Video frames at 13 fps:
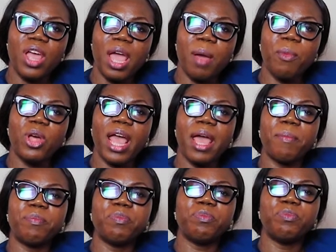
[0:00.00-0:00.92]

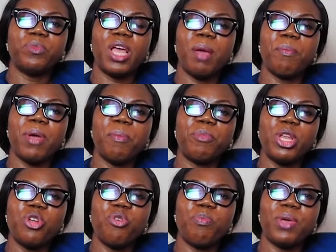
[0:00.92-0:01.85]

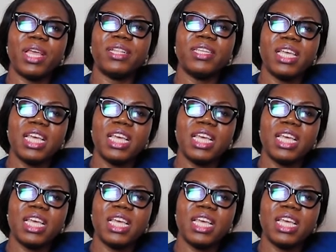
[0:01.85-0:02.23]
bilirubin